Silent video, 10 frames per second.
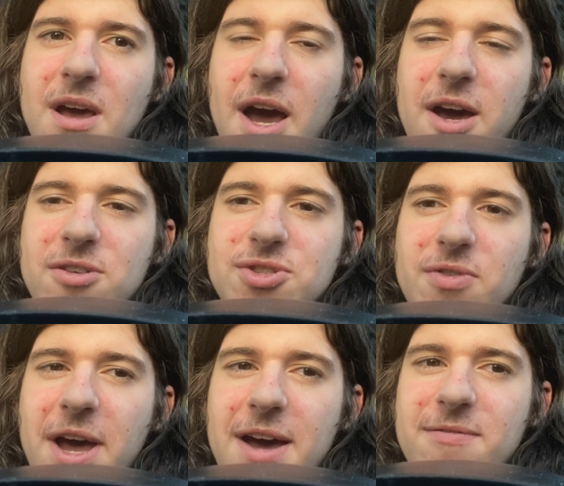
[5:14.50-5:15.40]
I also
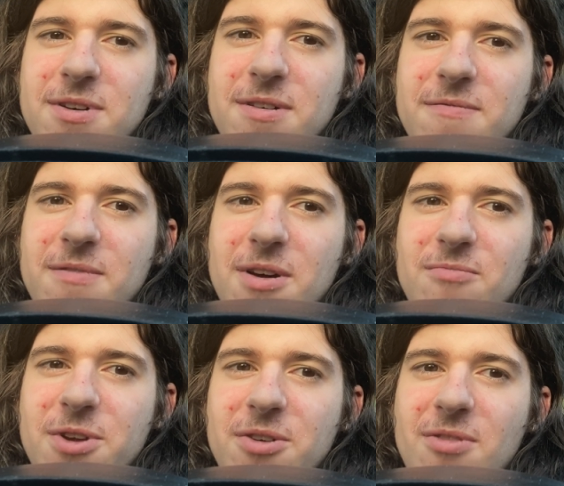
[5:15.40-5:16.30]
have a
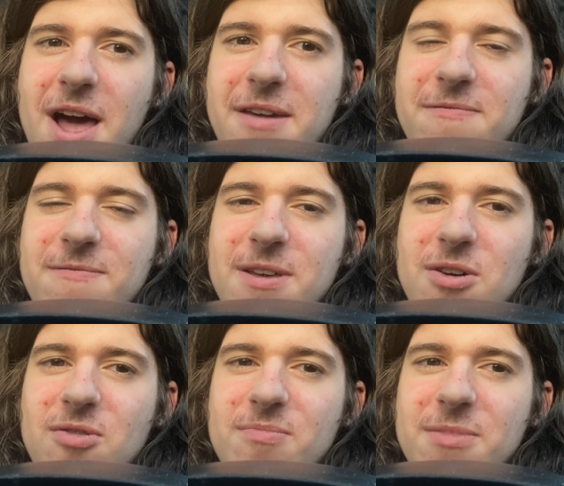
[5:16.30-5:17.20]
real life
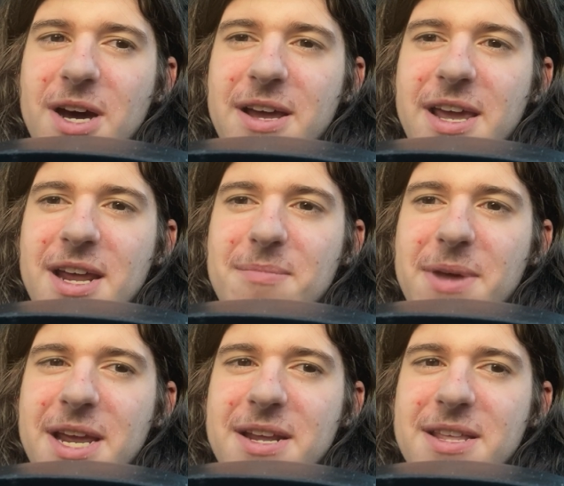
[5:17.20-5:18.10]
film, not
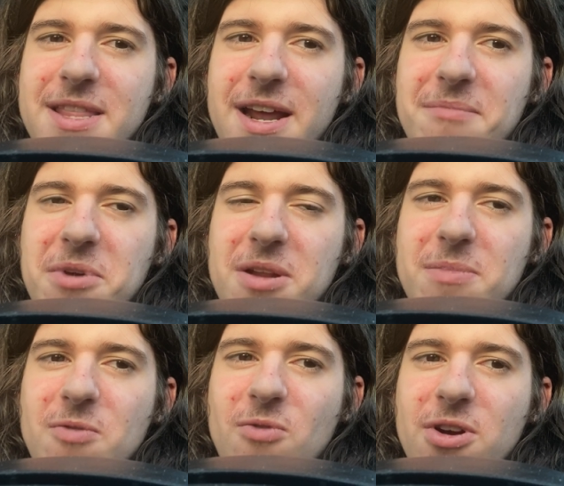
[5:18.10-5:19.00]
animated, that I'm going to
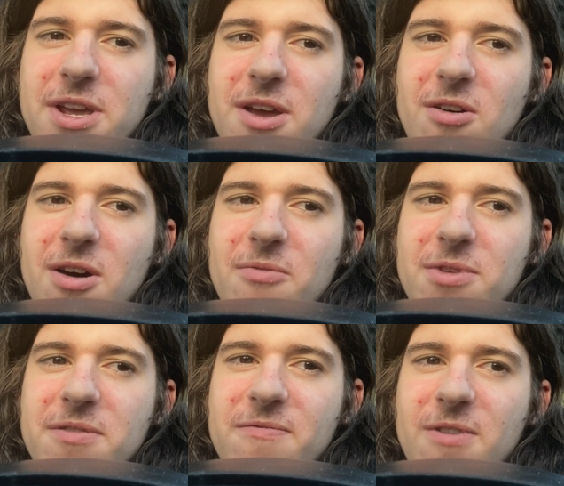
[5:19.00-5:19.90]
be working on
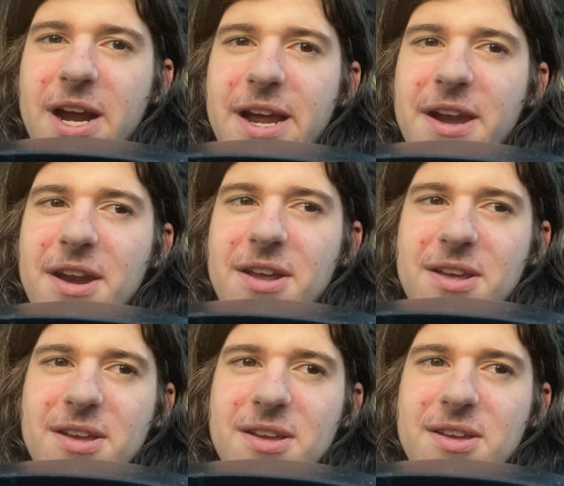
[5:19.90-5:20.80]
with a friend.
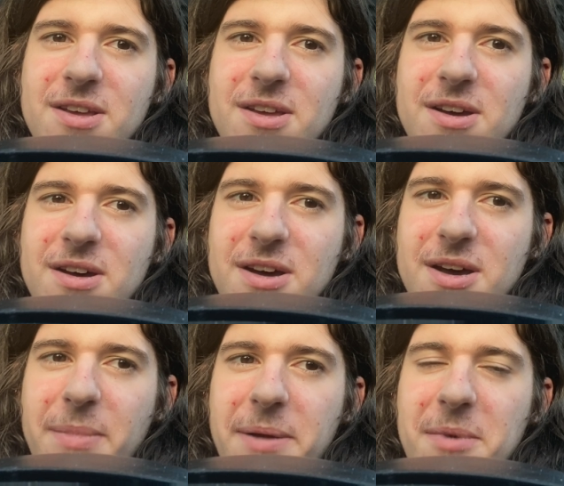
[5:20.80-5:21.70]

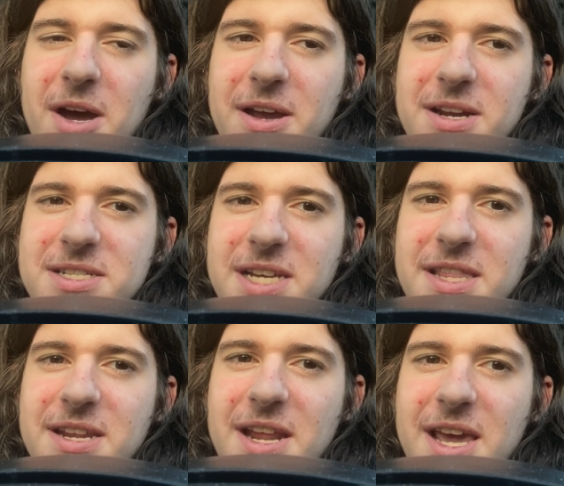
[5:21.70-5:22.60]
I'm not going to say
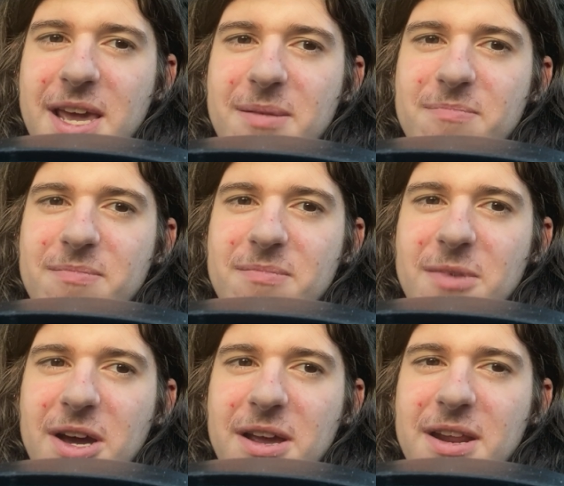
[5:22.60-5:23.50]
the name,
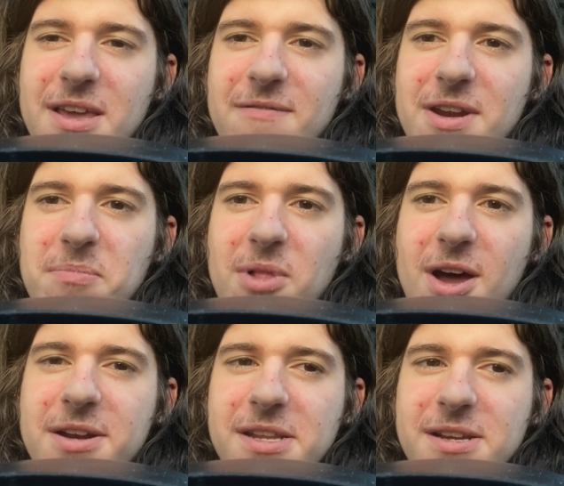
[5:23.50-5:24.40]
not going to give any
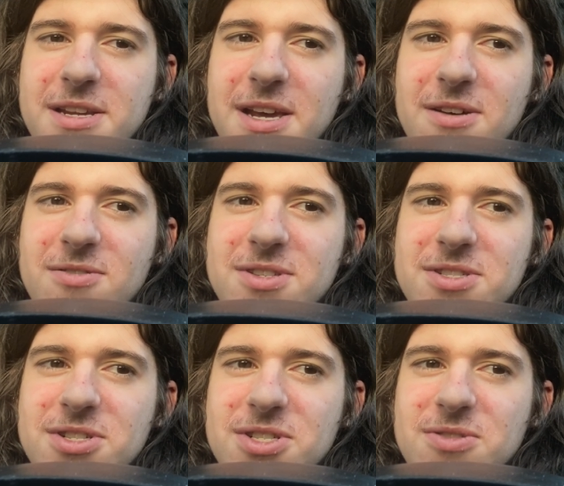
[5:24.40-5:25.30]
plot details,
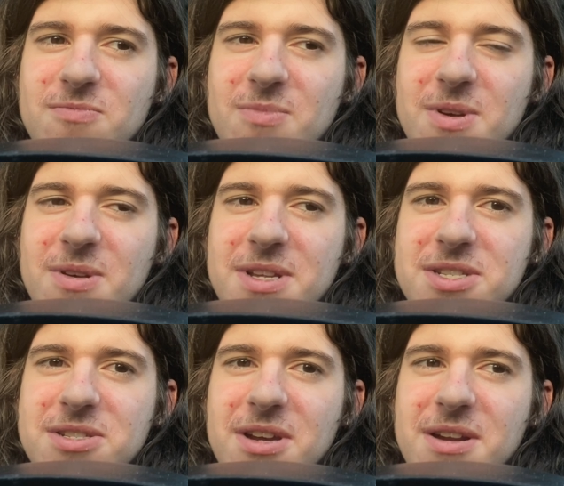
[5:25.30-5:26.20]
just
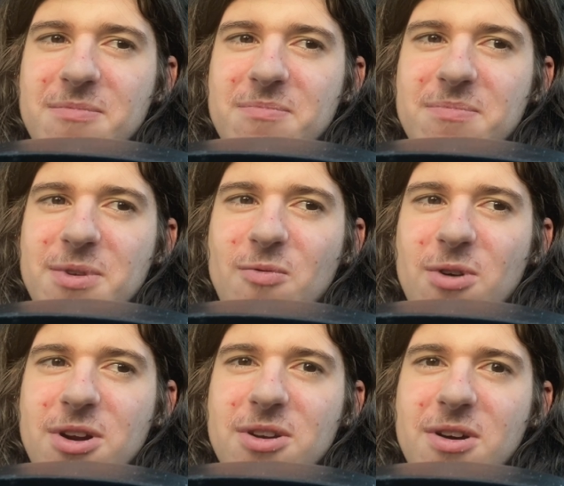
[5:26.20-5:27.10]
it's going to be
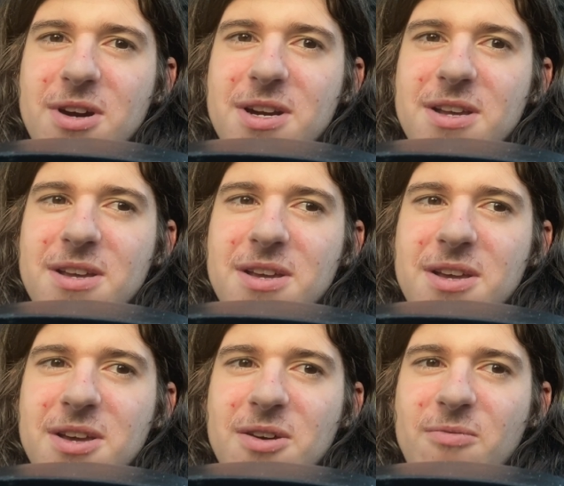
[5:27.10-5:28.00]
worked on.
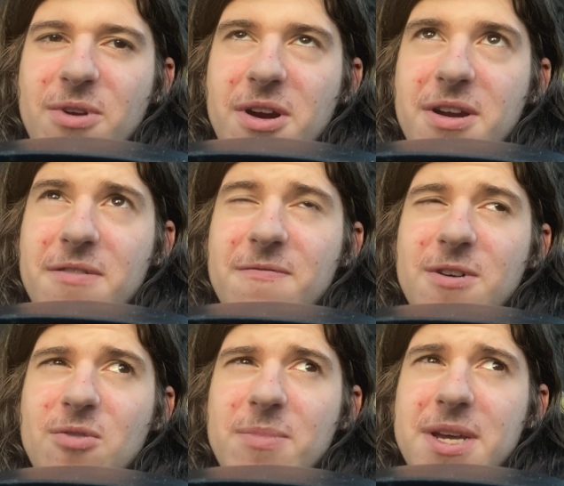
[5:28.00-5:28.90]
We are going to
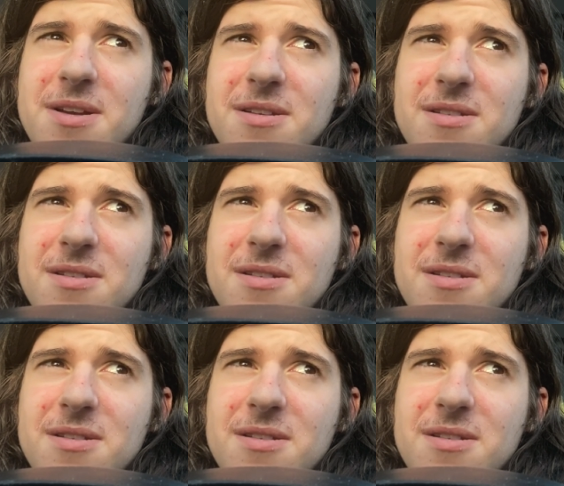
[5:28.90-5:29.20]
film it.